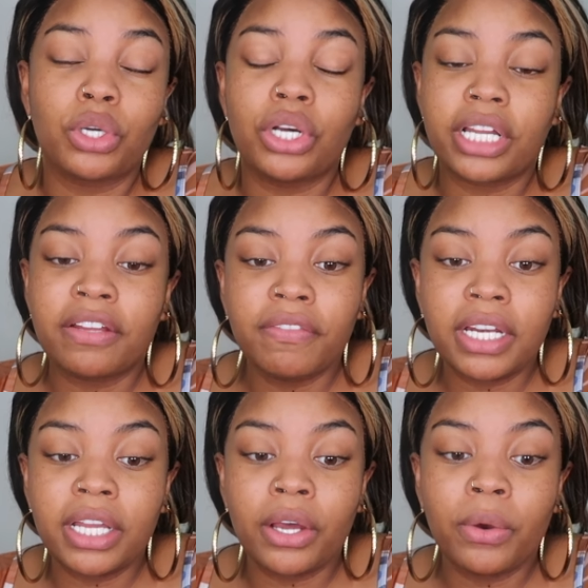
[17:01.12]
a cooking
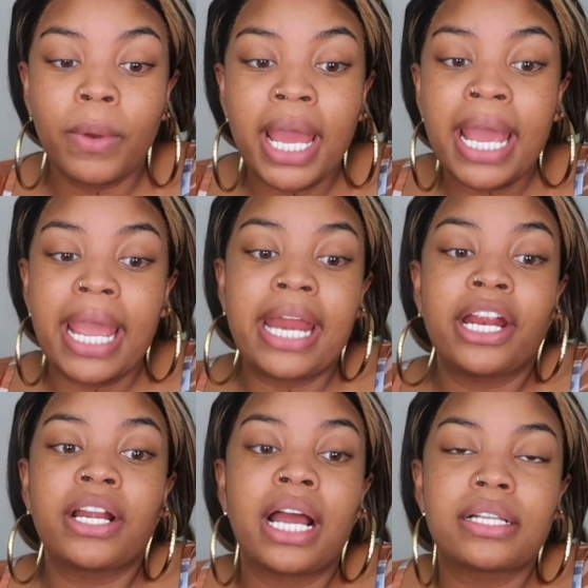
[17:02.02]
video and
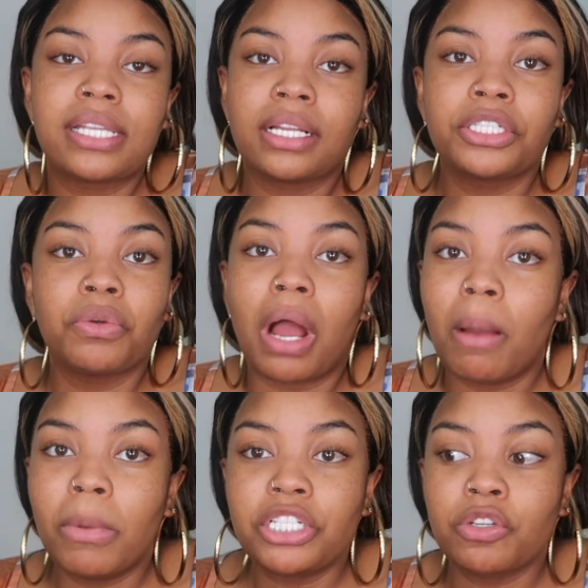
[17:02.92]
they're not telling you
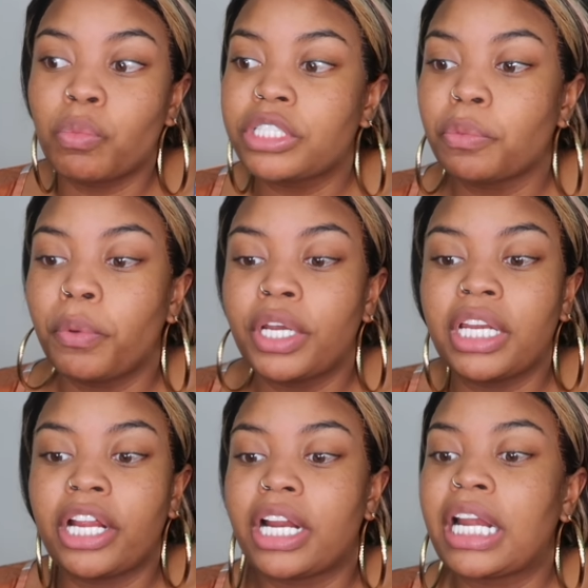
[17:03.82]
what to put
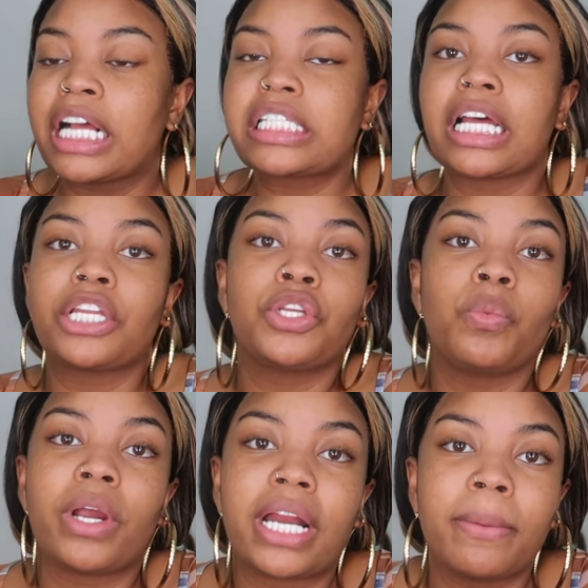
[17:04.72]
in there. They're not telling you
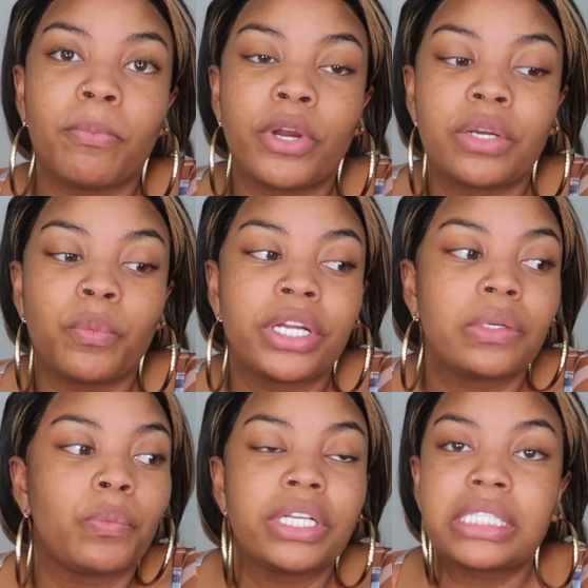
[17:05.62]
what
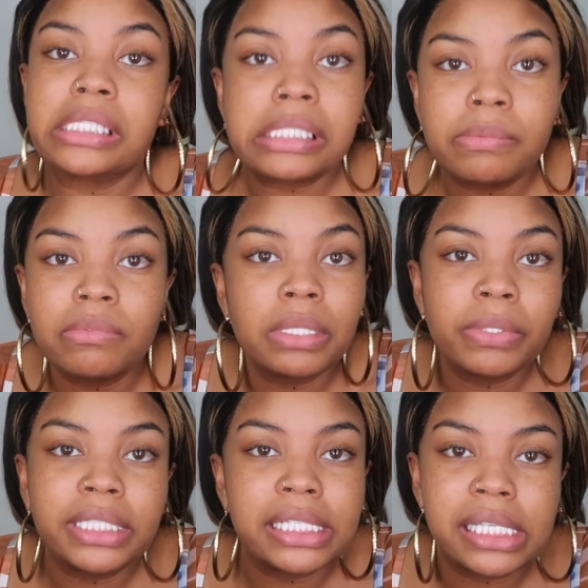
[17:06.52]

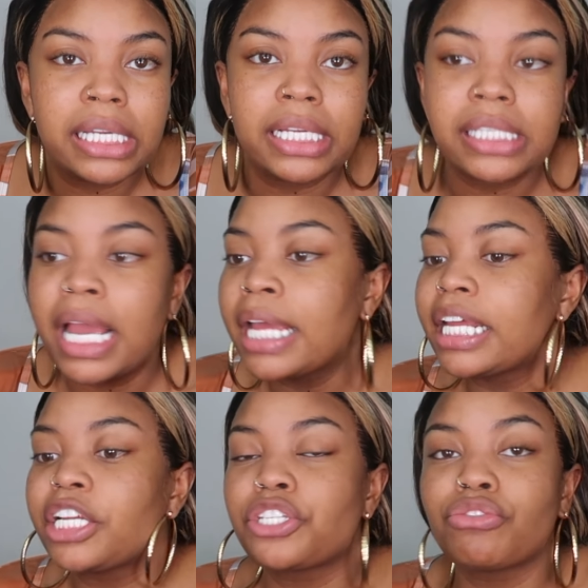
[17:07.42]
this is.
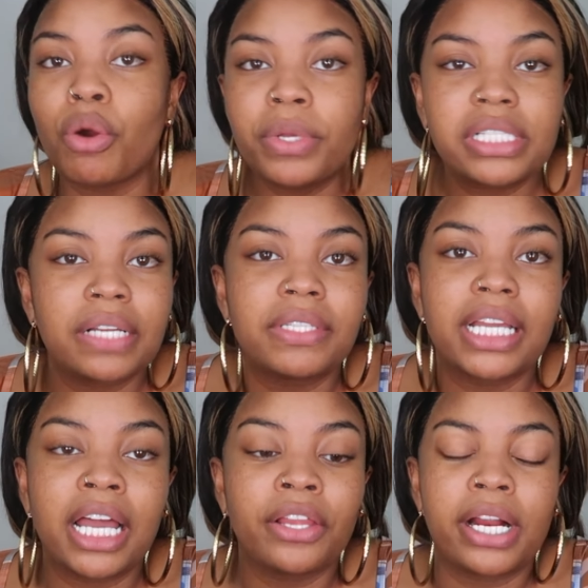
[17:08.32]
They're just throwing stuff
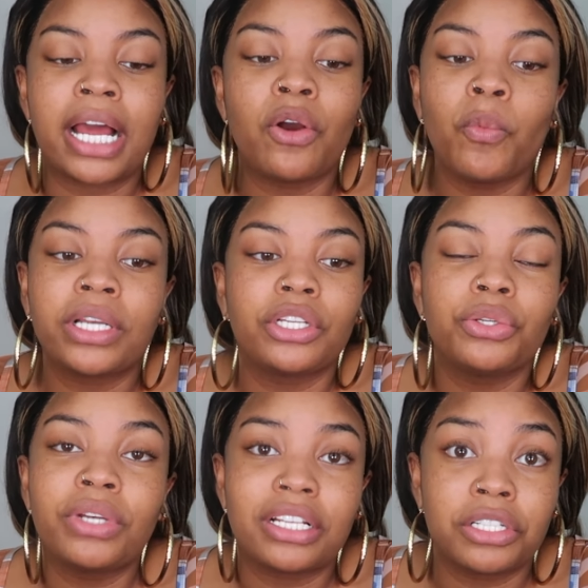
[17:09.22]
together, and I don't want to
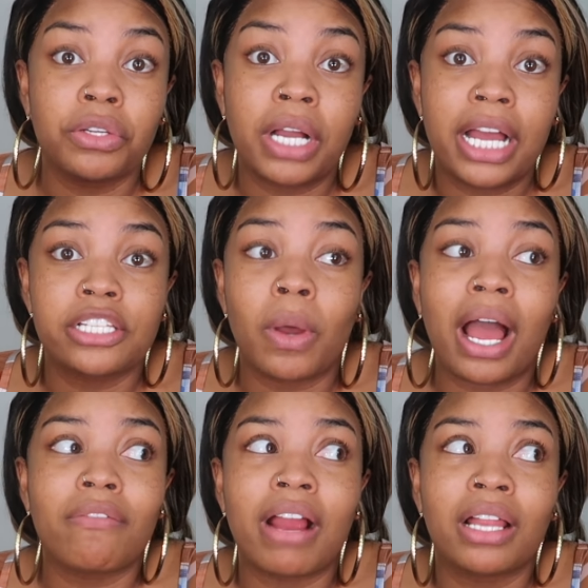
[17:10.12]
do that to you guys. So
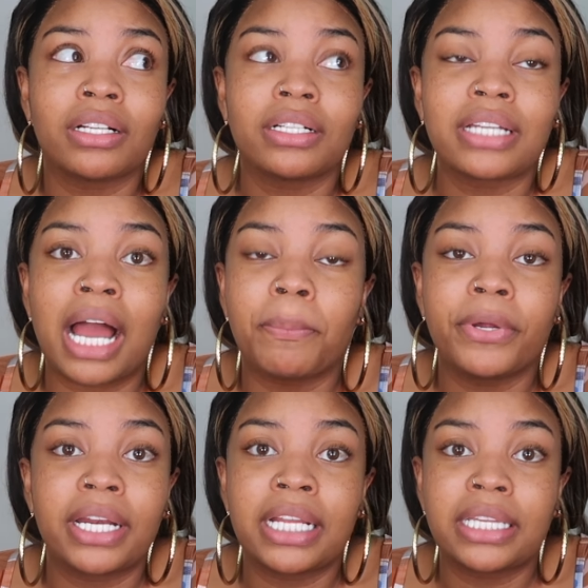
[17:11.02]
I'd rather not
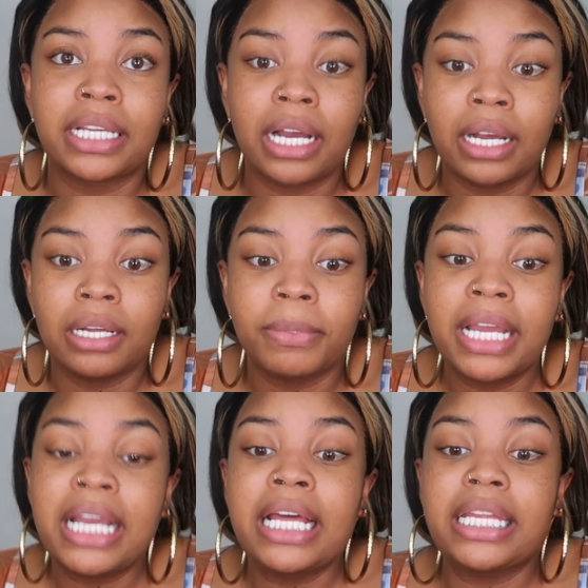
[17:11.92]
put anything up
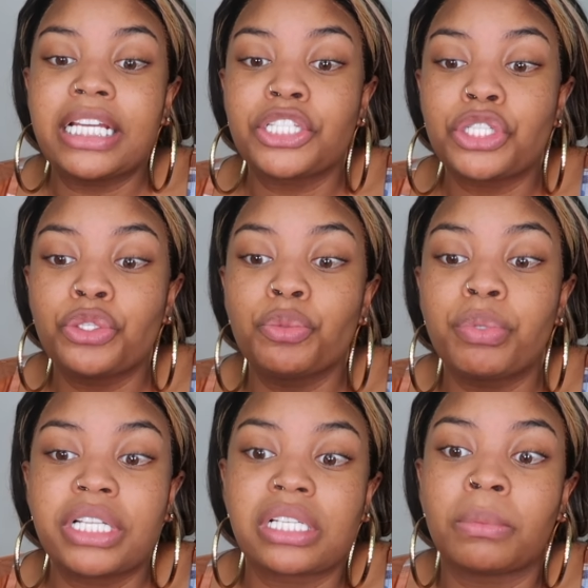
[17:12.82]
than to
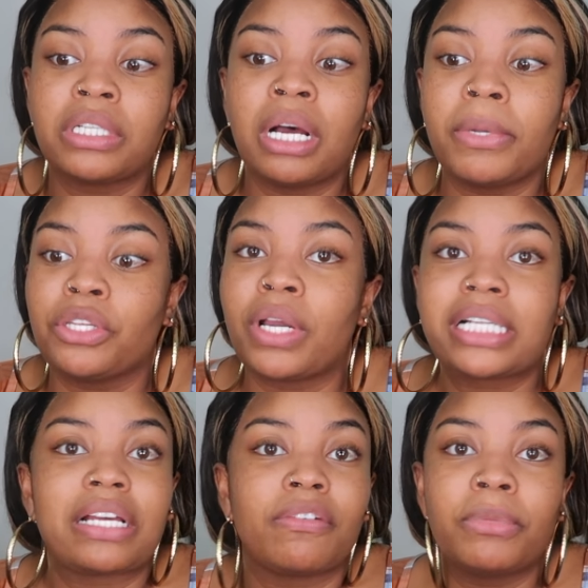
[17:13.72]
put something up and you
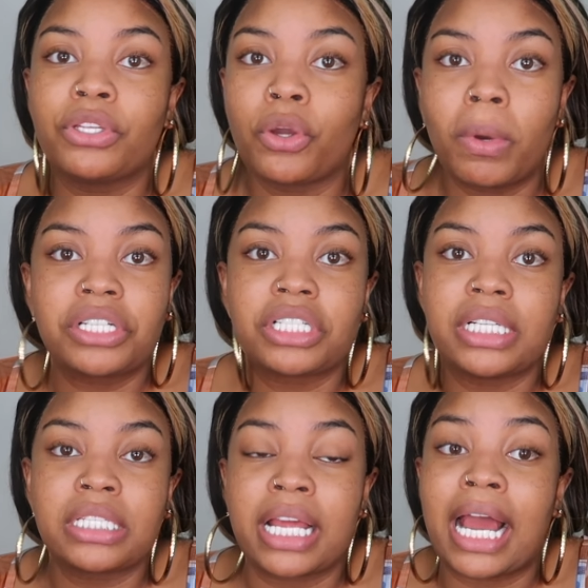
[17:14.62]
guys have a million
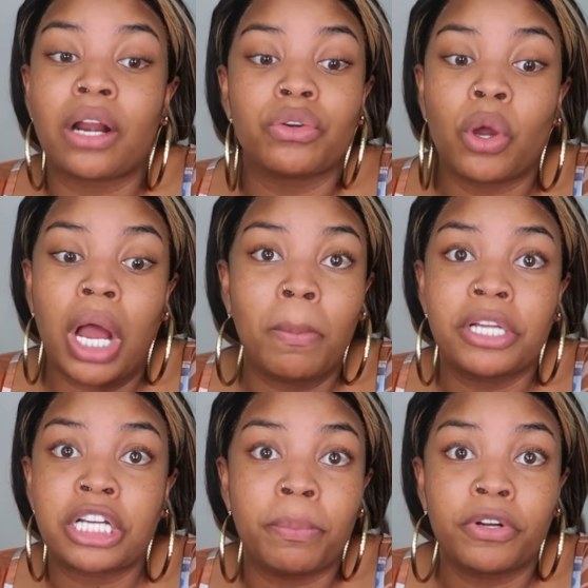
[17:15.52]
questions and I don't know how
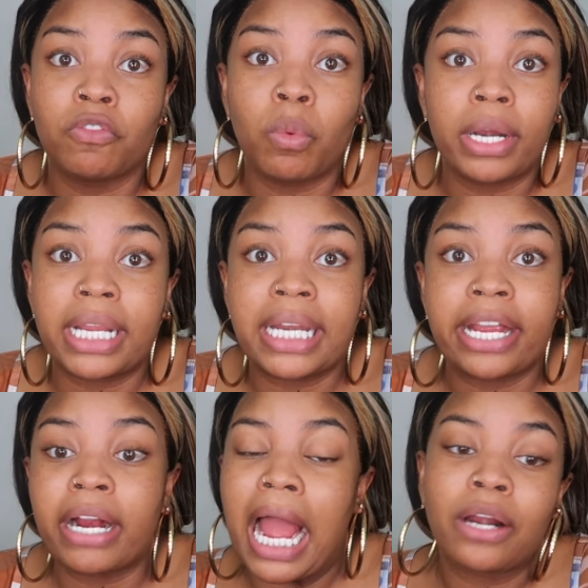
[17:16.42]
much I put of what in
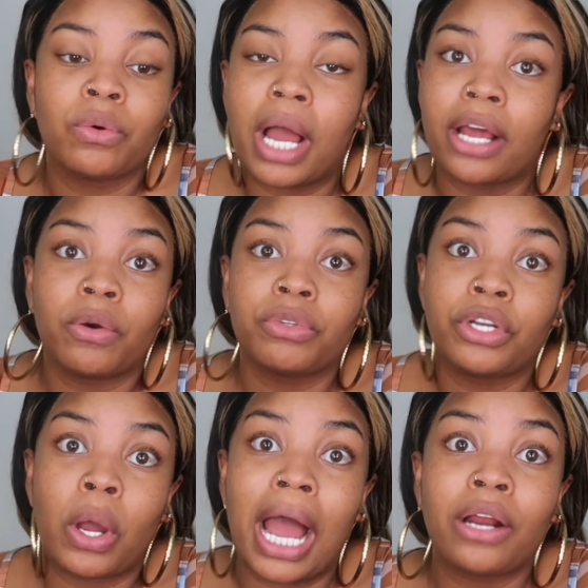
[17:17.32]
there. I don't
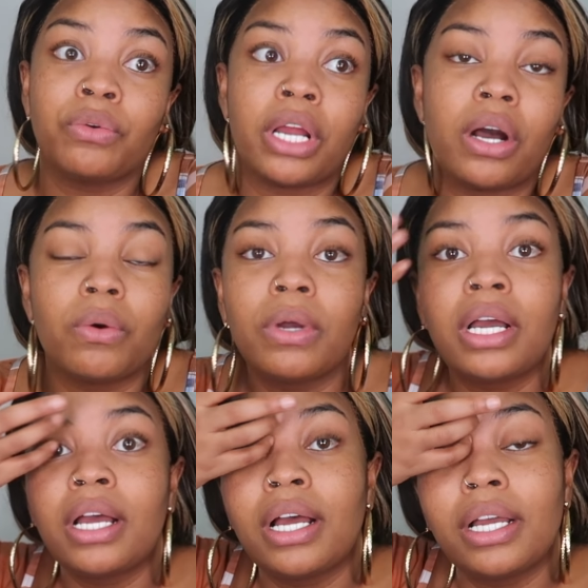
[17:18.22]
know.
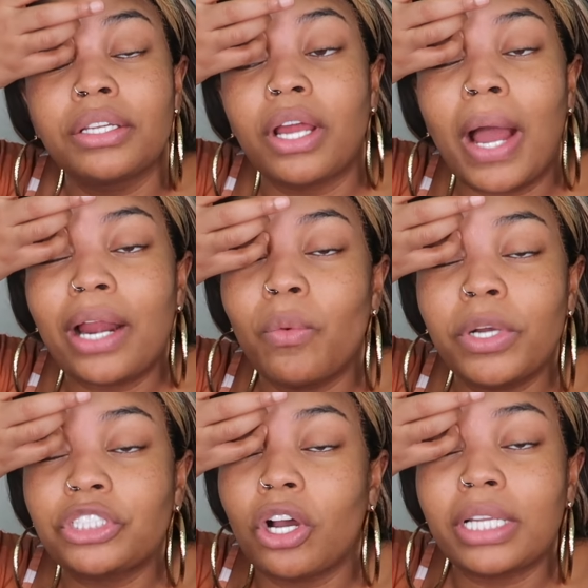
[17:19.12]
I don't
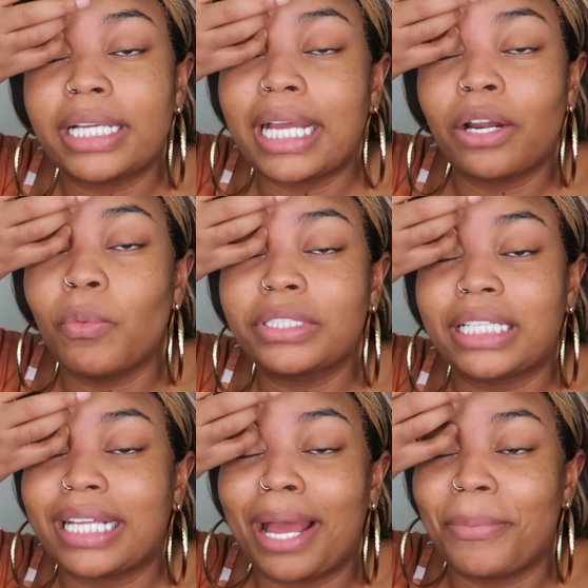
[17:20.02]
want y'all, like, I don't want
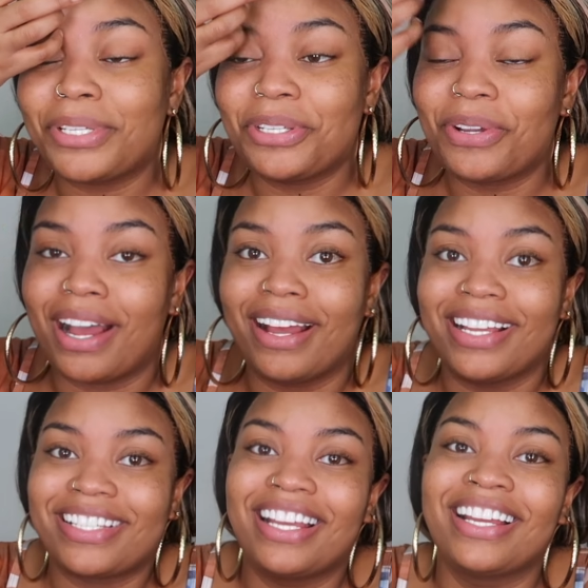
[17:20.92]
that to happen to you guys.